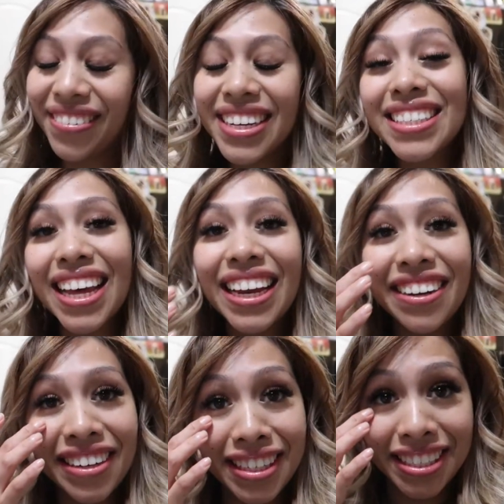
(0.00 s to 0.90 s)
was like
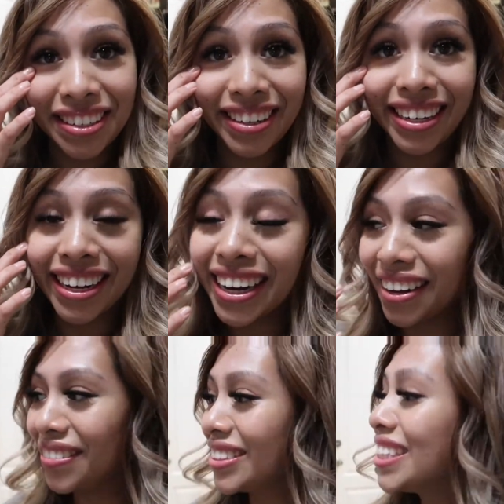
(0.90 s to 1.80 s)
literally tearing
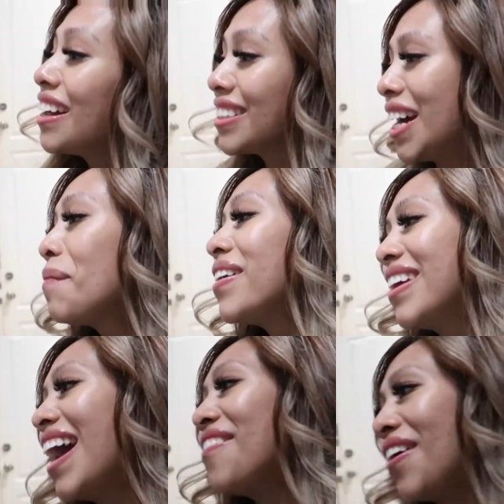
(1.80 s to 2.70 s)
up. Tell me
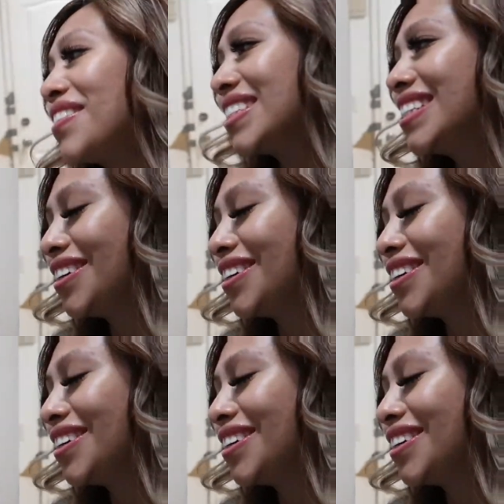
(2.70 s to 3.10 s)
or not if I wasn't